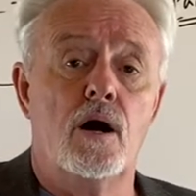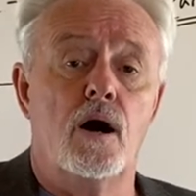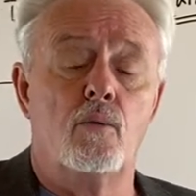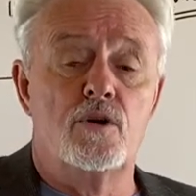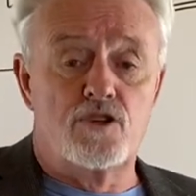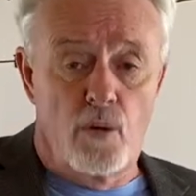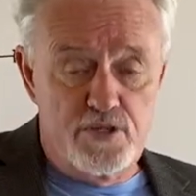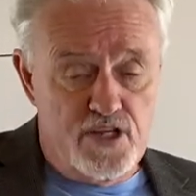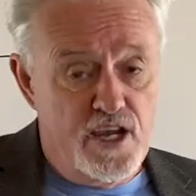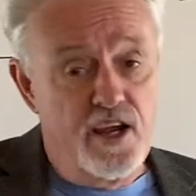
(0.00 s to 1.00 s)
which
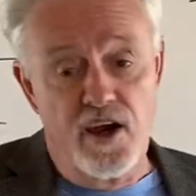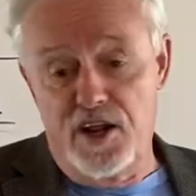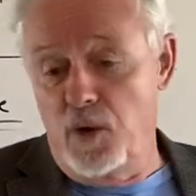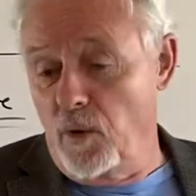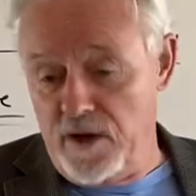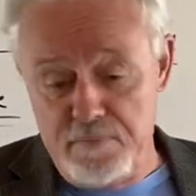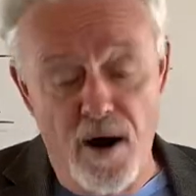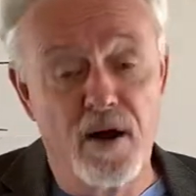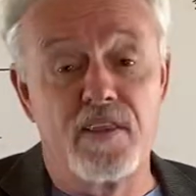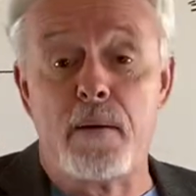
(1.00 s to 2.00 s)
obviously you don't want any
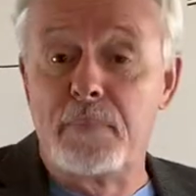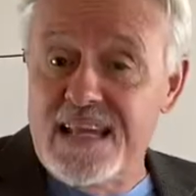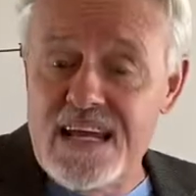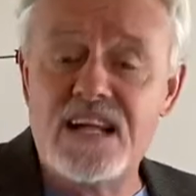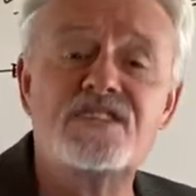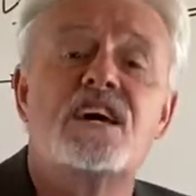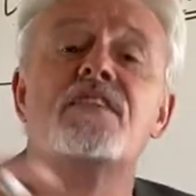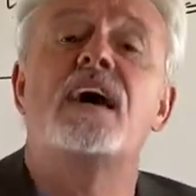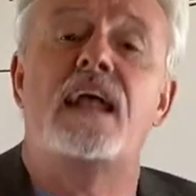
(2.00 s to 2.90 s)
part of that, but let's say that